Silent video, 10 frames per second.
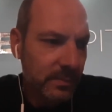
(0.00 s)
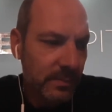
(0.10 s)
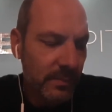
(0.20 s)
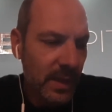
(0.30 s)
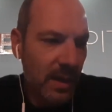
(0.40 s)

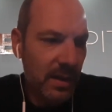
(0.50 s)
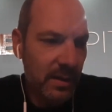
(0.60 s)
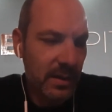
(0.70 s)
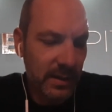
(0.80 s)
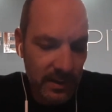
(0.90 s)

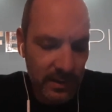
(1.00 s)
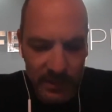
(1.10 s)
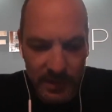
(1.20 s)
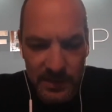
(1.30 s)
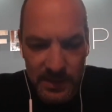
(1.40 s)

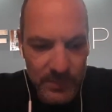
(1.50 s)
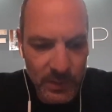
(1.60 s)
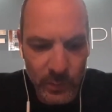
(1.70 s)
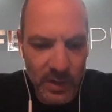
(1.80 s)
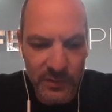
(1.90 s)
Again, something
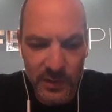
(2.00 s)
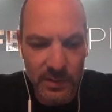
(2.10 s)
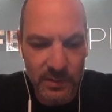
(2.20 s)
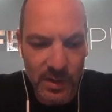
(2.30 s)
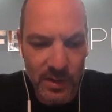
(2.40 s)
we
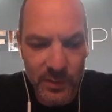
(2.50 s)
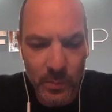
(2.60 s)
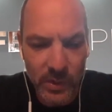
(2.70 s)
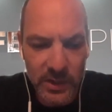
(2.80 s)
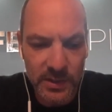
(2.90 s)
often
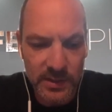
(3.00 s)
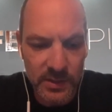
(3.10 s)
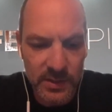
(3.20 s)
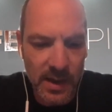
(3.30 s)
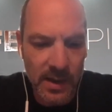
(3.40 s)
preach is to say